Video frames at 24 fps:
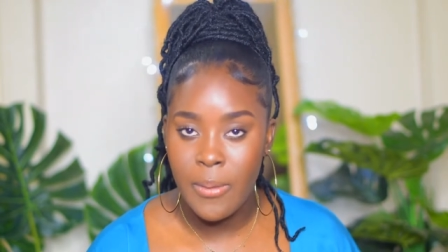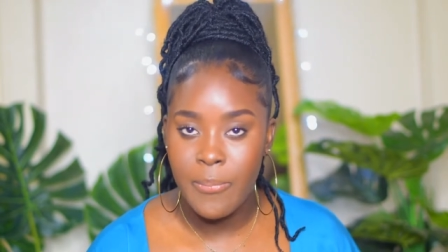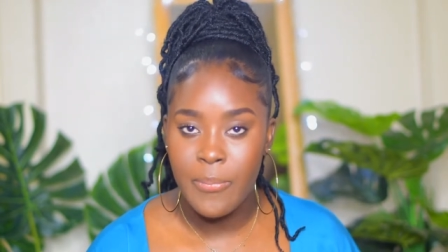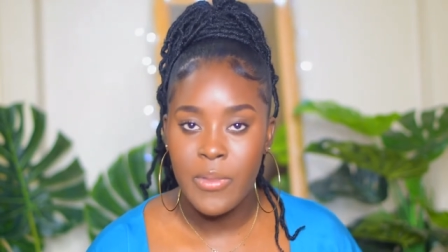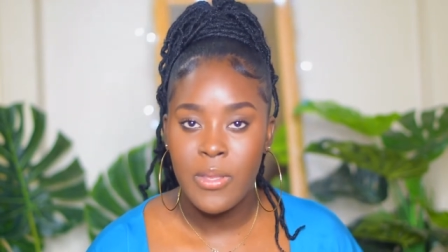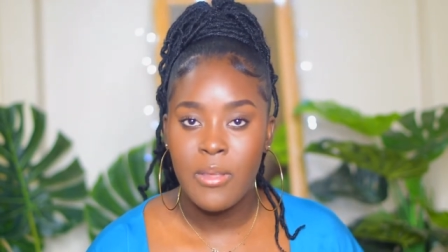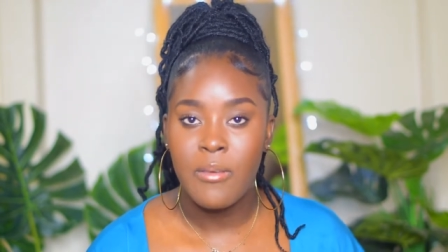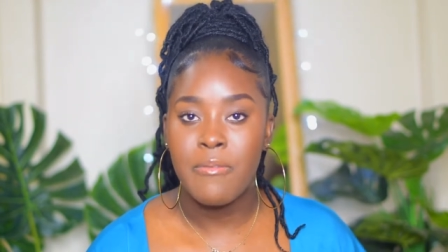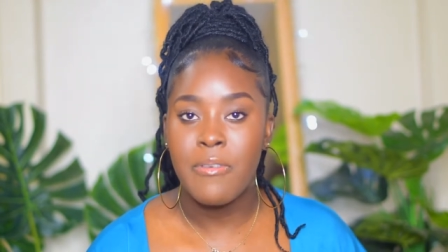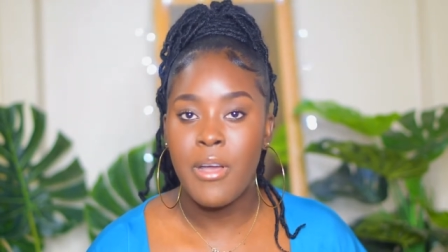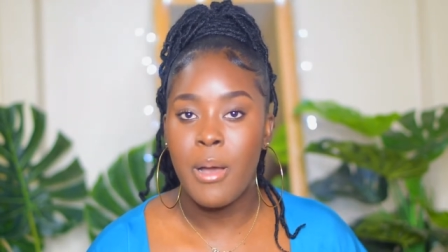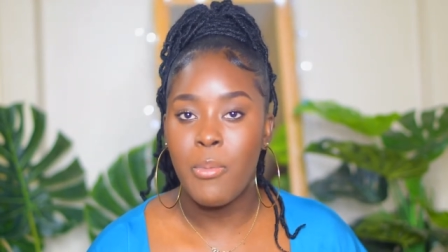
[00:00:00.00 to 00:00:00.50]

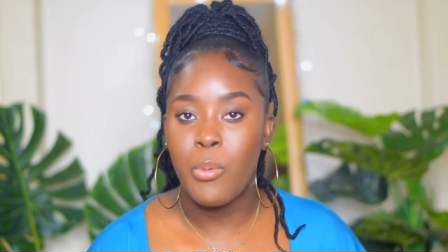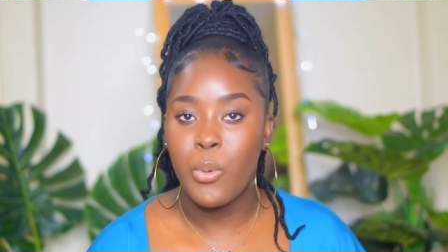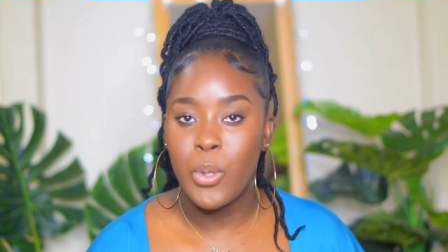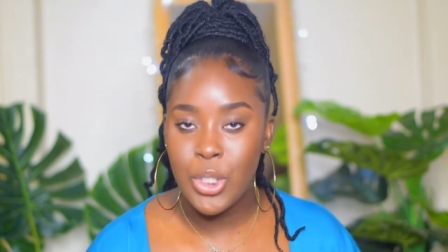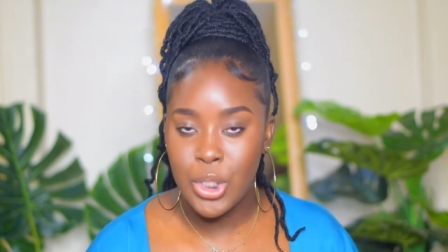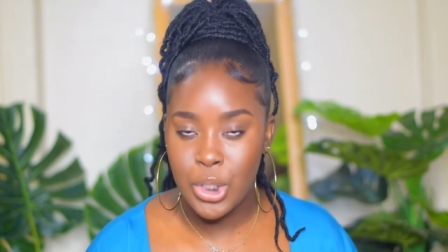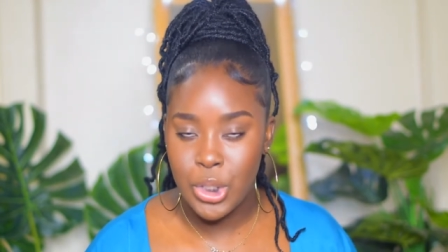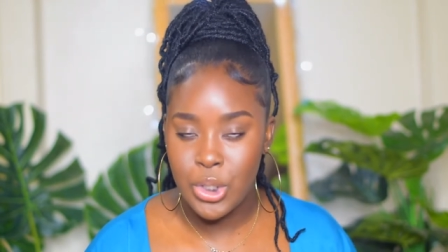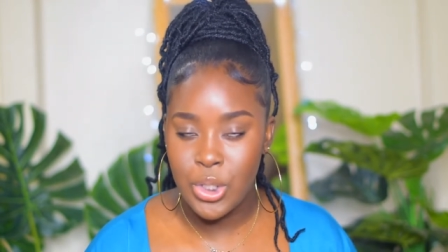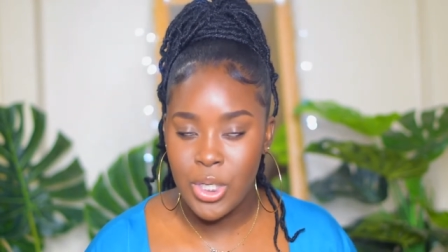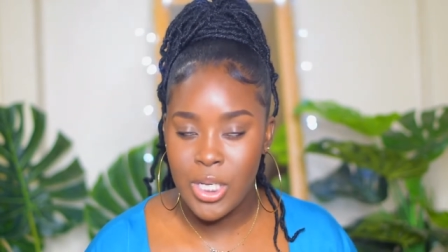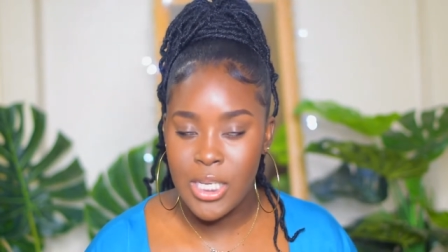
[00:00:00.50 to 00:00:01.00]
from
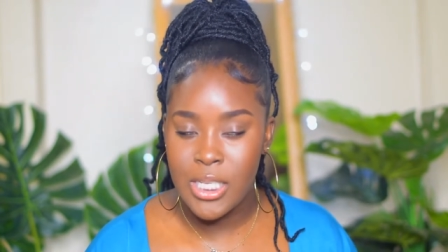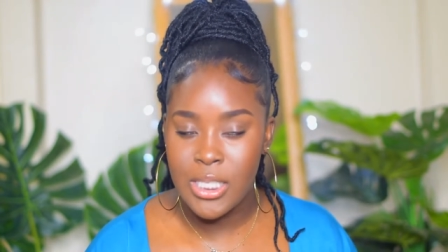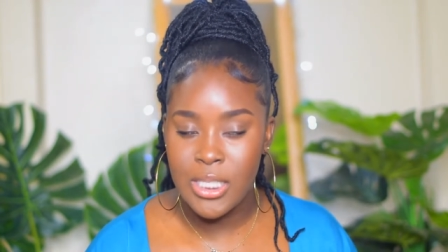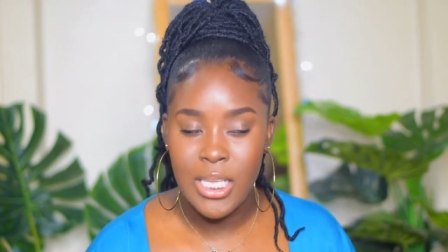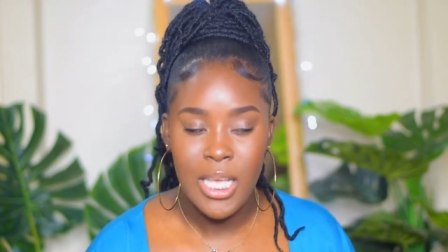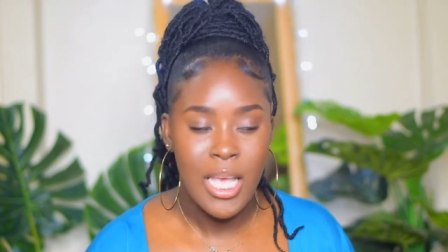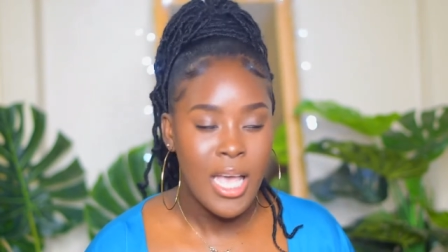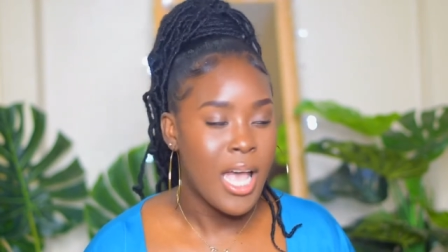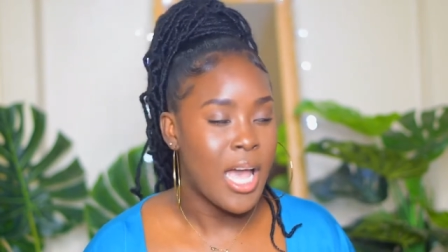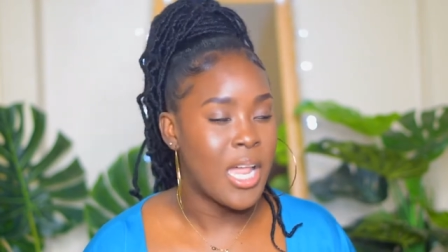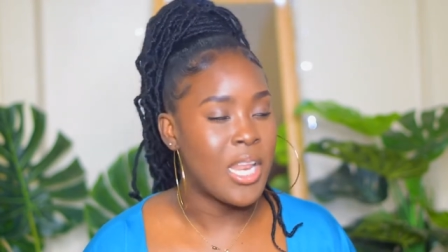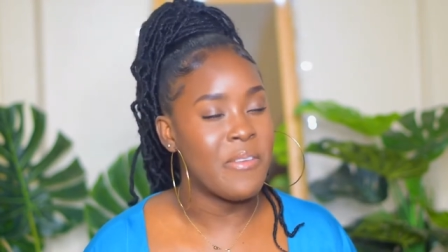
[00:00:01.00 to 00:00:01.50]
Wishtrend
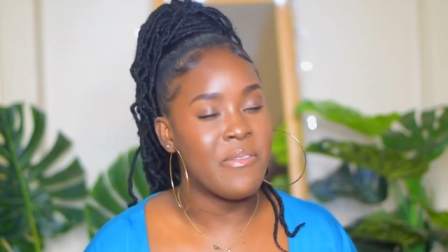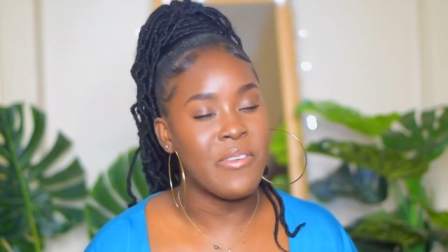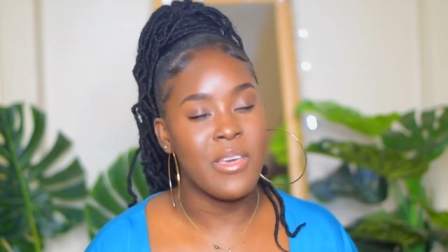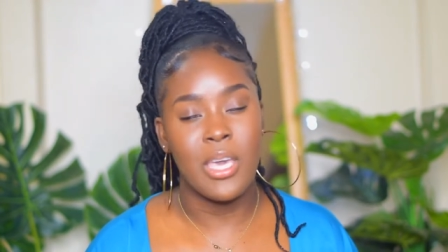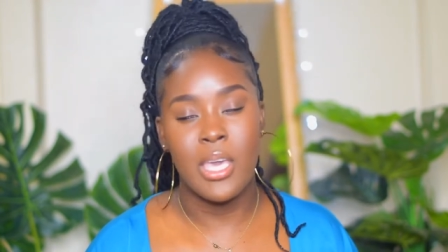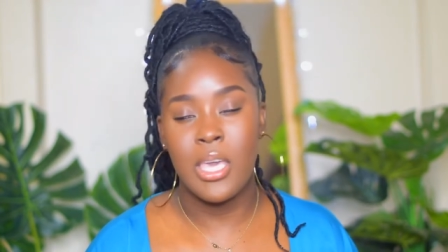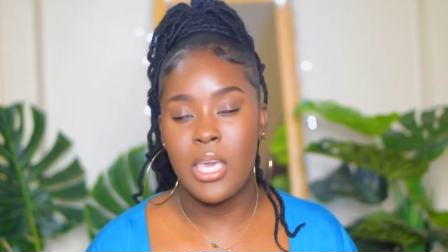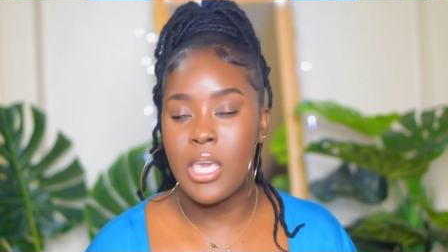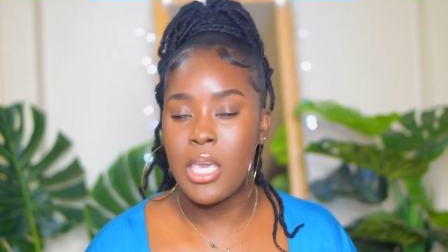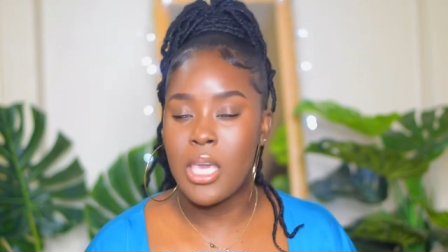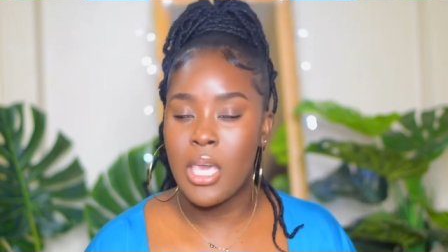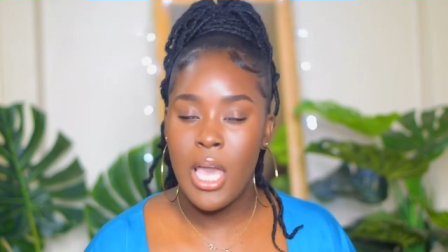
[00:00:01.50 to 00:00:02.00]
and if you
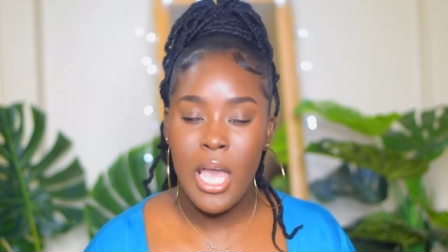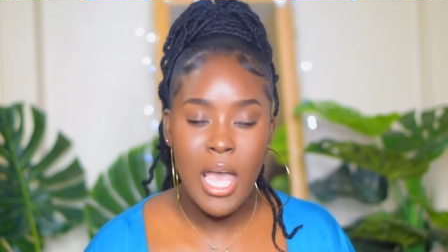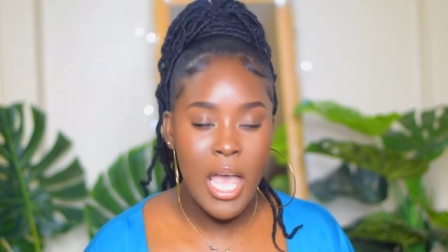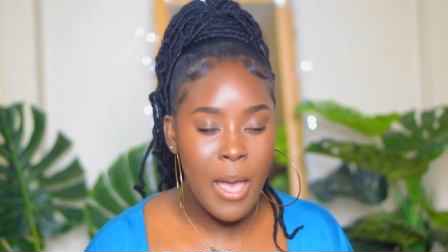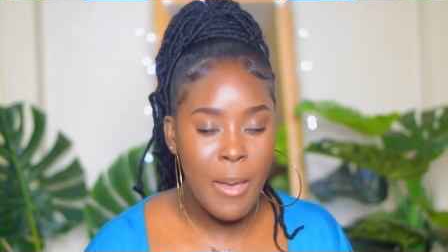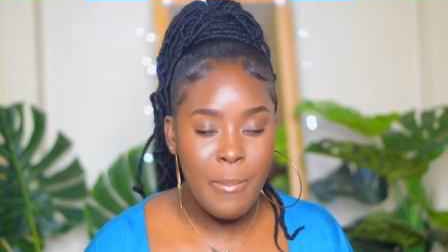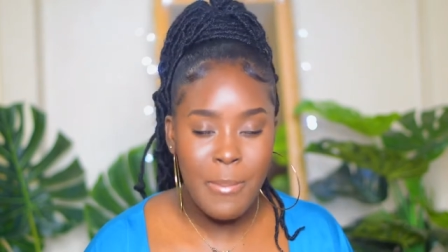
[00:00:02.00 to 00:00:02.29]
can